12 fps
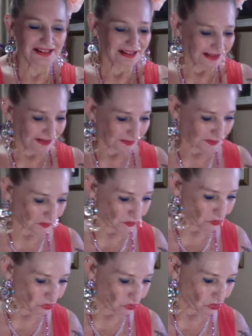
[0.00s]

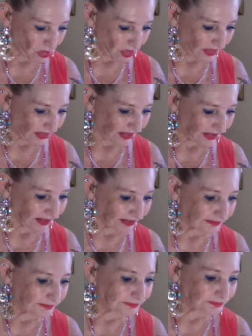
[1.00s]

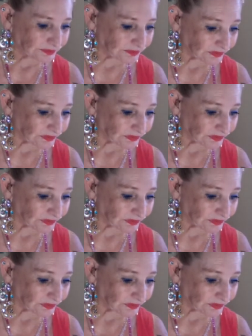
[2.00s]
(no one is talking)